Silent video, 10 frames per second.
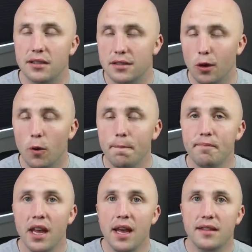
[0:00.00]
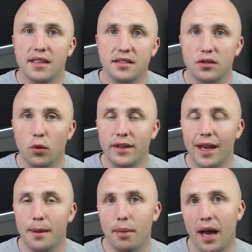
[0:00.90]
So this is going to
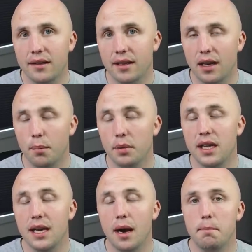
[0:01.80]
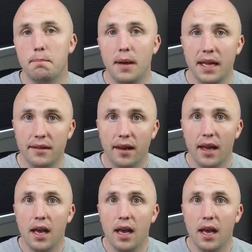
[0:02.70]
impact the company a bit.